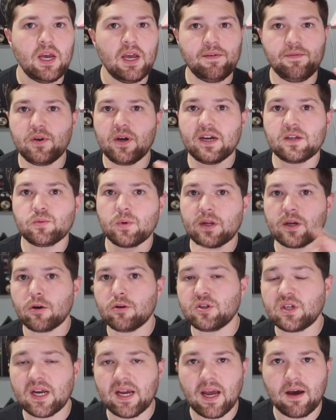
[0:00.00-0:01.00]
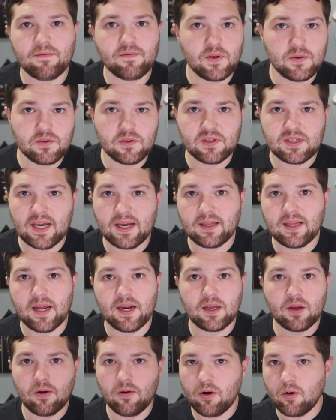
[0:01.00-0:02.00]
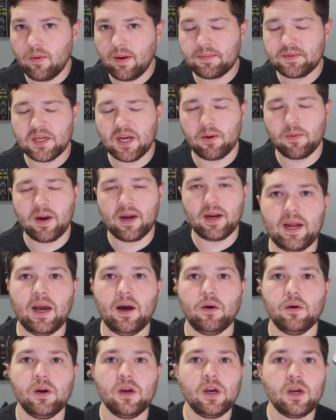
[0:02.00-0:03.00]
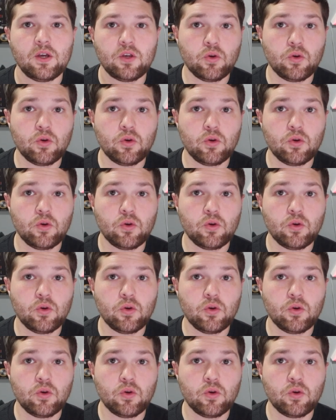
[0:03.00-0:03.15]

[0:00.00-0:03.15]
if you guys wanna go check out Fusion Soundlight and go to our website now,